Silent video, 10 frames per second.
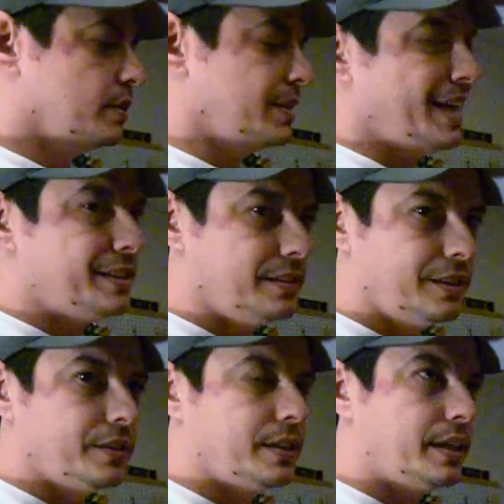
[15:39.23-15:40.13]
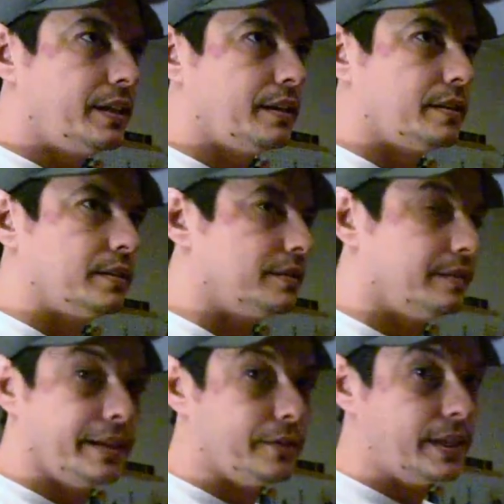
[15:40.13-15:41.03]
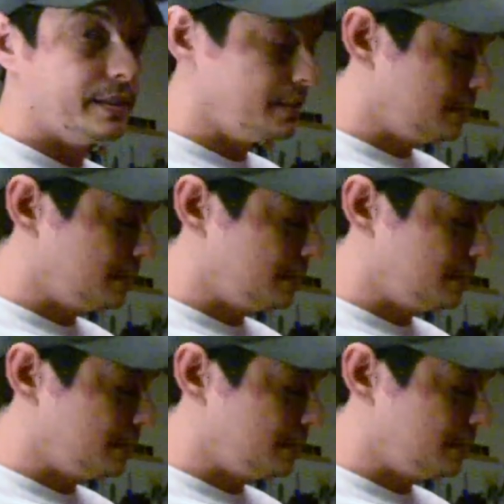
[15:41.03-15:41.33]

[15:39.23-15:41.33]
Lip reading: actually, you know what, just take a razor,